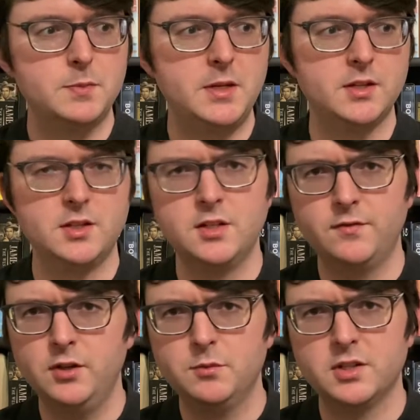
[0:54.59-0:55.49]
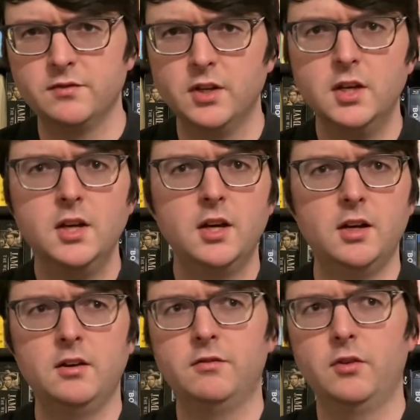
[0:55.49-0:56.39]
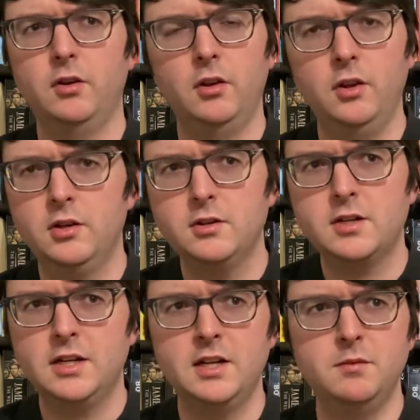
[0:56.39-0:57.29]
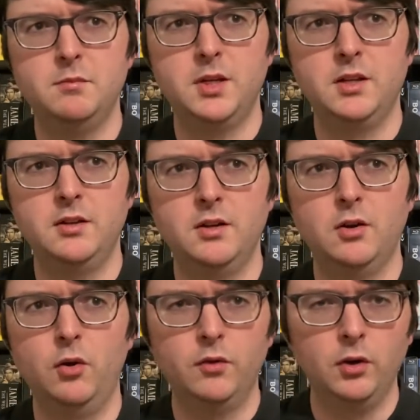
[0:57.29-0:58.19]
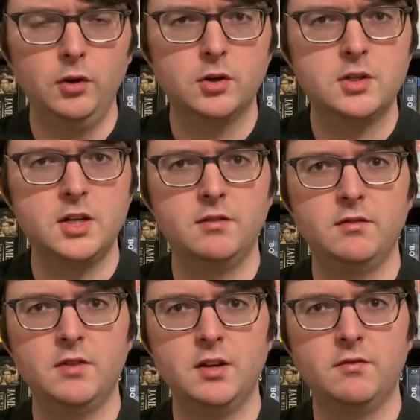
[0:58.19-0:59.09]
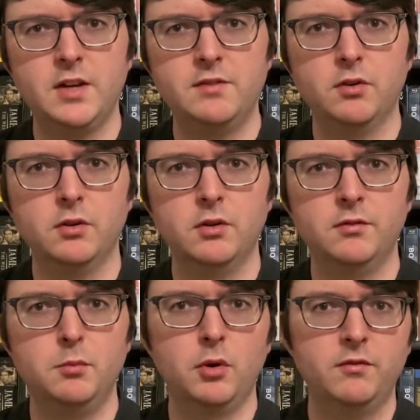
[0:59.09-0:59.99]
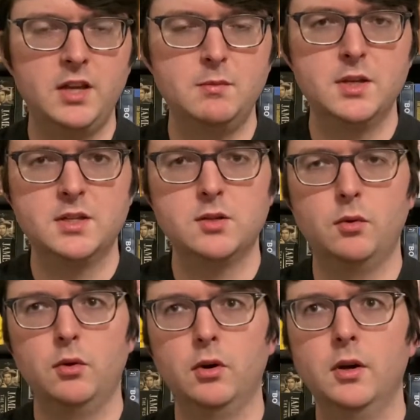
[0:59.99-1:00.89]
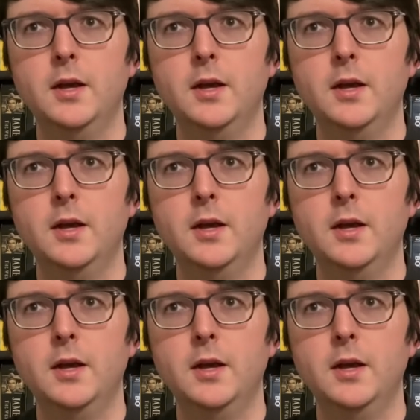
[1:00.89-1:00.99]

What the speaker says: because these films have, for a long time, been overlooked in favor of more famous or